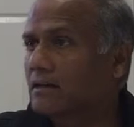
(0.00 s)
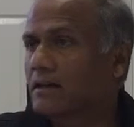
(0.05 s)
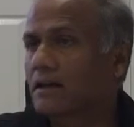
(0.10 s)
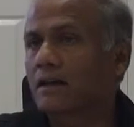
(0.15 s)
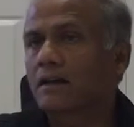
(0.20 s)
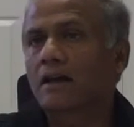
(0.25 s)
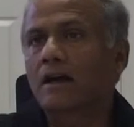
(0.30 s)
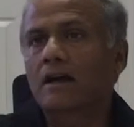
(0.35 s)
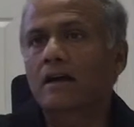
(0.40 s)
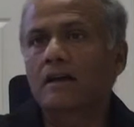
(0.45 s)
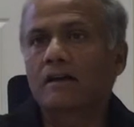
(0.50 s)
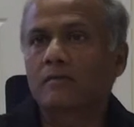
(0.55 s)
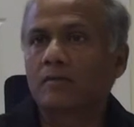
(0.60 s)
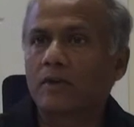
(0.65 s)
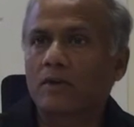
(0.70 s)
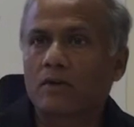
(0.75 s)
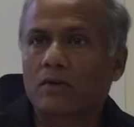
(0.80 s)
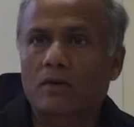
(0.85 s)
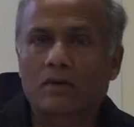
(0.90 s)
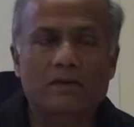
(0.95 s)
can hardly
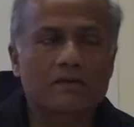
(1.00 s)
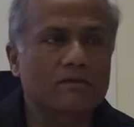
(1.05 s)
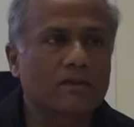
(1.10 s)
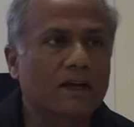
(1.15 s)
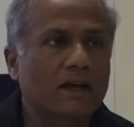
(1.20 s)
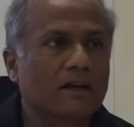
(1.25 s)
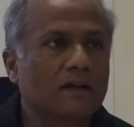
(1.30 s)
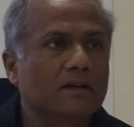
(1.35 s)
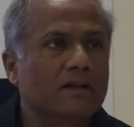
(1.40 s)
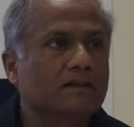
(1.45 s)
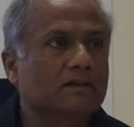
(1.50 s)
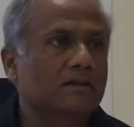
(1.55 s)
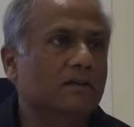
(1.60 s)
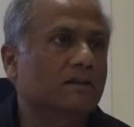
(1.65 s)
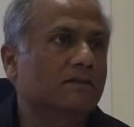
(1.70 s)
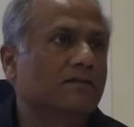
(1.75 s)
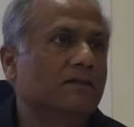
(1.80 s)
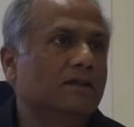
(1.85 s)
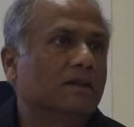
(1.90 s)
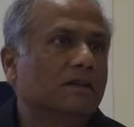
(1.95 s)
be called a violence
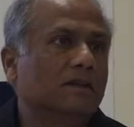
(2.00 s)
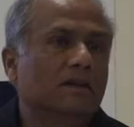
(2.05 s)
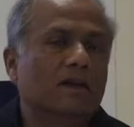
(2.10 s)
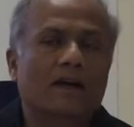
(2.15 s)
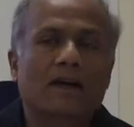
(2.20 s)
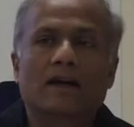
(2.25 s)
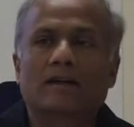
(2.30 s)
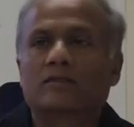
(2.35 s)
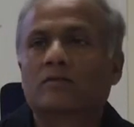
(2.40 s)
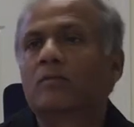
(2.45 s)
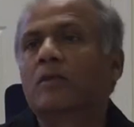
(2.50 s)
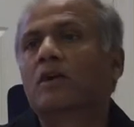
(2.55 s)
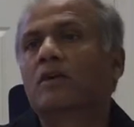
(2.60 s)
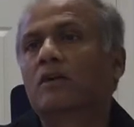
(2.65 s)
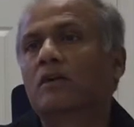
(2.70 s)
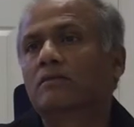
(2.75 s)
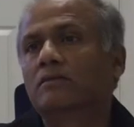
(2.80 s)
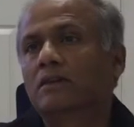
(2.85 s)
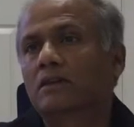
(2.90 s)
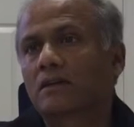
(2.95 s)
if the Atma
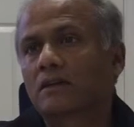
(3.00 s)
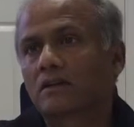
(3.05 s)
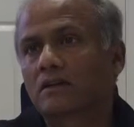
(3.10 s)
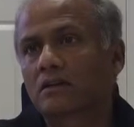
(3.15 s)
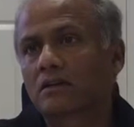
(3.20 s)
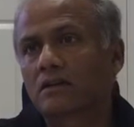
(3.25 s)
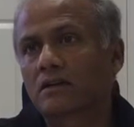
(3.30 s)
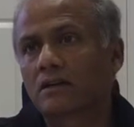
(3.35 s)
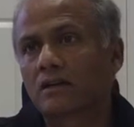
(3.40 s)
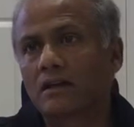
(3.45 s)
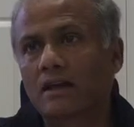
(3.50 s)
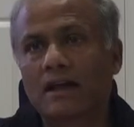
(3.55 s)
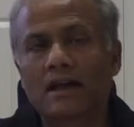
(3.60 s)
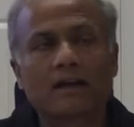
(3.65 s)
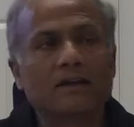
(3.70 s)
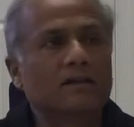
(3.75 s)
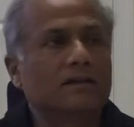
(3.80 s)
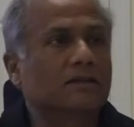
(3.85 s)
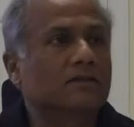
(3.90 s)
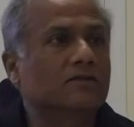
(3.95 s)
of the
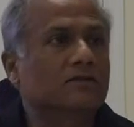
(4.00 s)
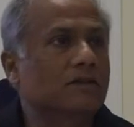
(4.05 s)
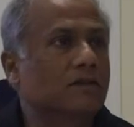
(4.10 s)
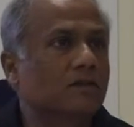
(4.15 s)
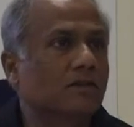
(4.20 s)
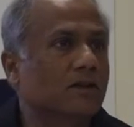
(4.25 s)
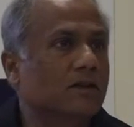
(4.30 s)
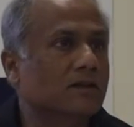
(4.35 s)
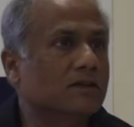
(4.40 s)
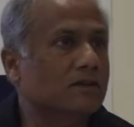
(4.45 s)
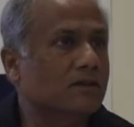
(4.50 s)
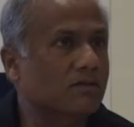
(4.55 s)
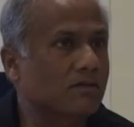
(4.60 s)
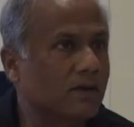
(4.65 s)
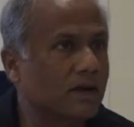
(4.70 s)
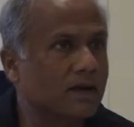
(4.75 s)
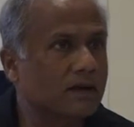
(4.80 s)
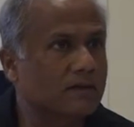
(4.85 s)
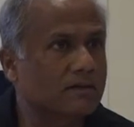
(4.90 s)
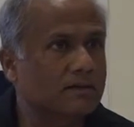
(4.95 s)
ant is still going to
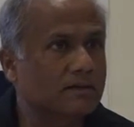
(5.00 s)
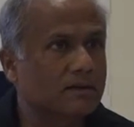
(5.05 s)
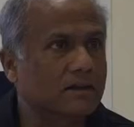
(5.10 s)
survive.